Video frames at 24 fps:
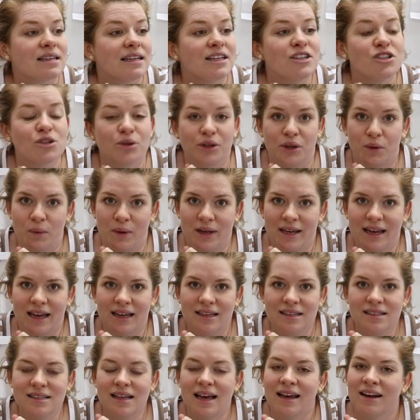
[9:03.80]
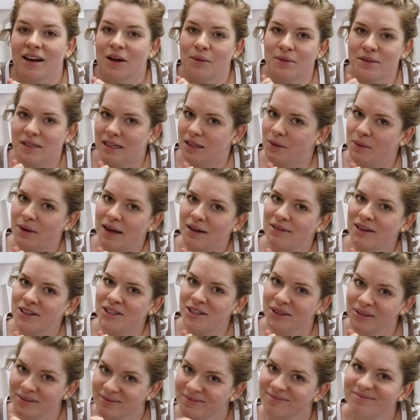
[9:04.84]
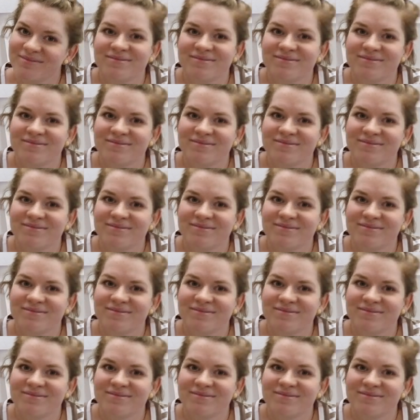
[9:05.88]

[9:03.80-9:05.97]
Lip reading: enjoy your weekends, and I will see you again very soon.